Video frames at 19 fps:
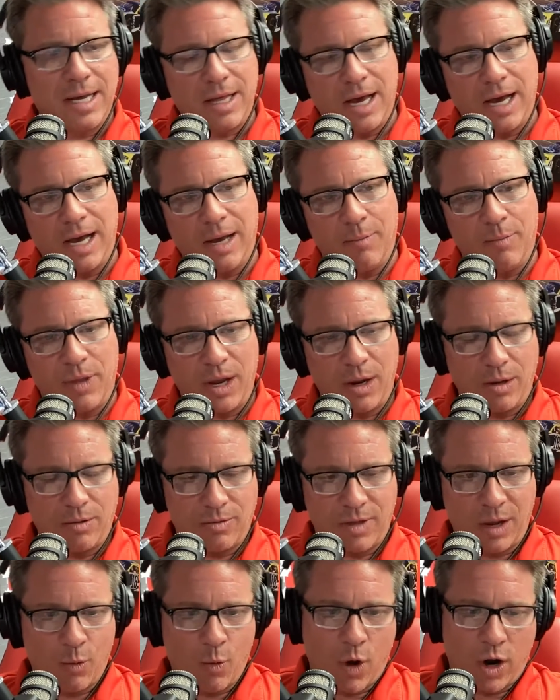
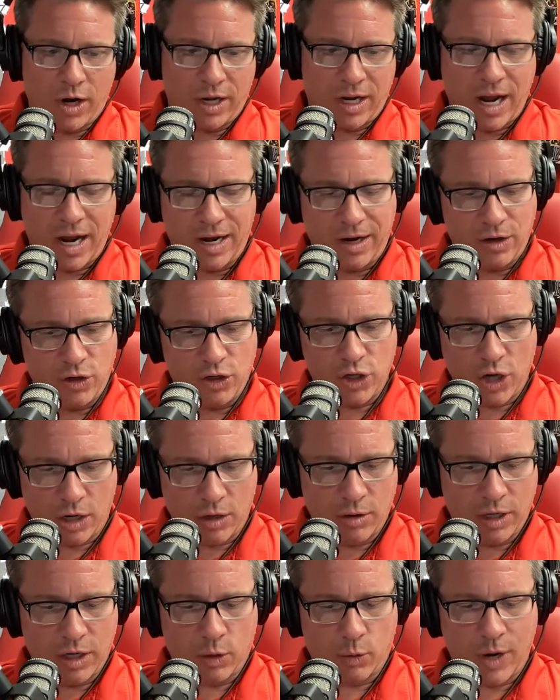They want to kind of
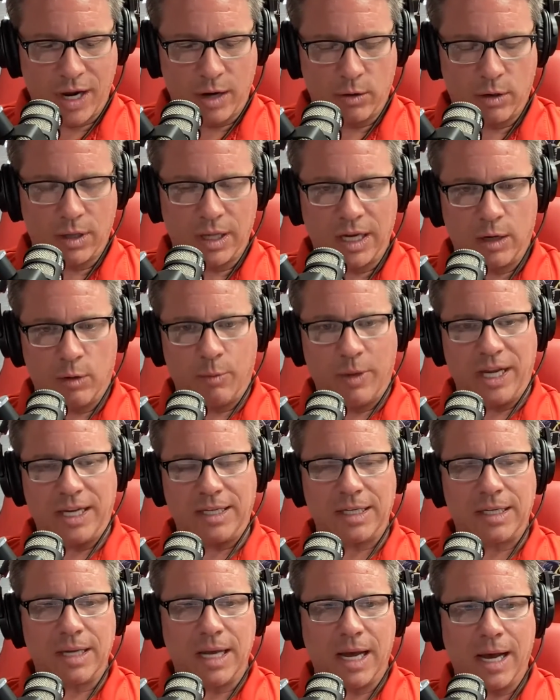juggle it around a little bit.